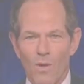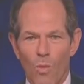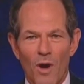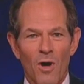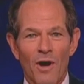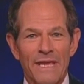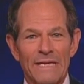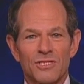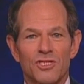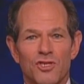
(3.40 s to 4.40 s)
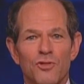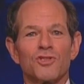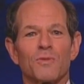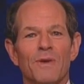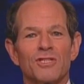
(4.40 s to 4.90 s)
One audience,
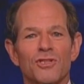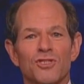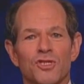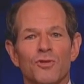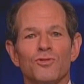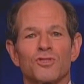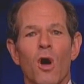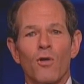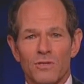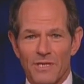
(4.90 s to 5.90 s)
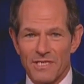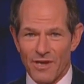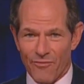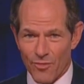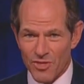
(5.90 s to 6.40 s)
two speeches, two totally
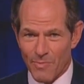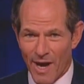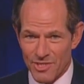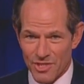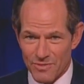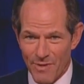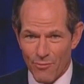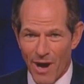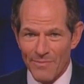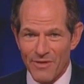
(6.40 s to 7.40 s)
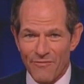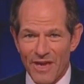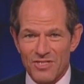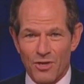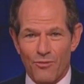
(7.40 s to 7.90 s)
different responses. Mitt Romney
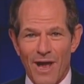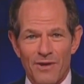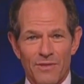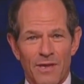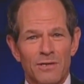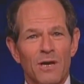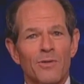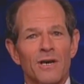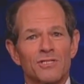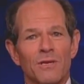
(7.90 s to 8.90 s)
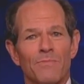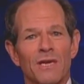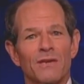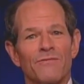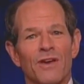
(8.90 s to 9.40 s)
faced a crowd at the
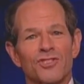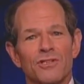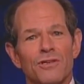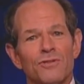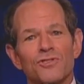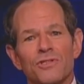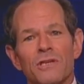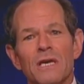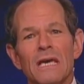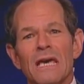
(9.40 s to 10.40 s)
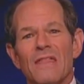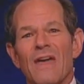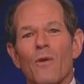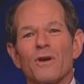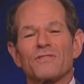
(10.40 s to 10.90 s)
NAACP convention in Houston
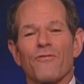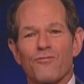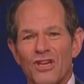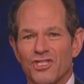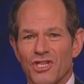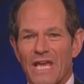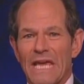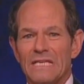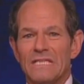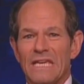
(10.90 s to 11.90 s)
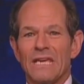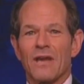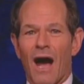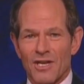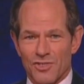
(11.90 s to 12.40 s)
that was frigid,
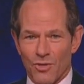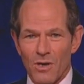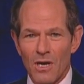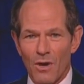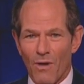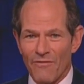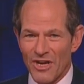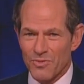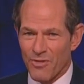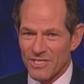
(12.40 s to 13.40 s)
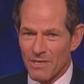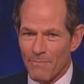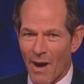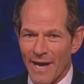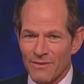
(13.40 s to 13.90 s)
indeed hostile, while Vice
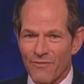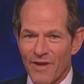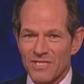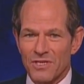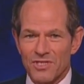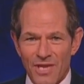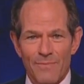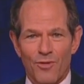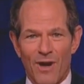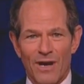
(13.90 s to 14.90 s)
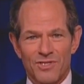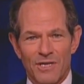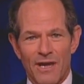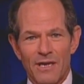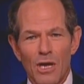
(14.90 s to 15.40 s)
President Biden faced the same crowd
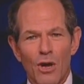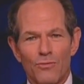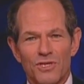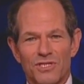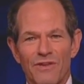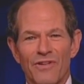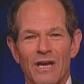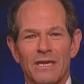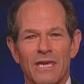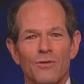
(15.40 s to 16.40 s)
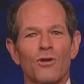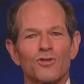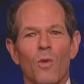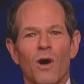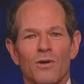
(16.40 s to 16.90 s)
today, receiving a
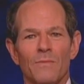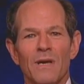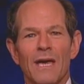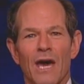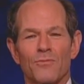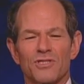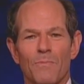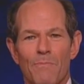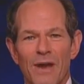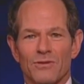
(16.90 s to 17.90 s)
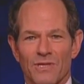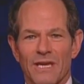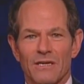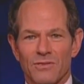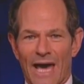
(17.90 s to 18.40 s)
hero's welcome and was
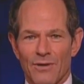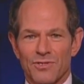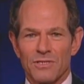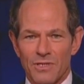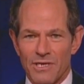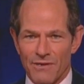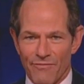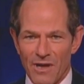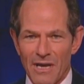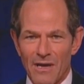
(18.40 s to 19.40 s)
barely allowed to leave.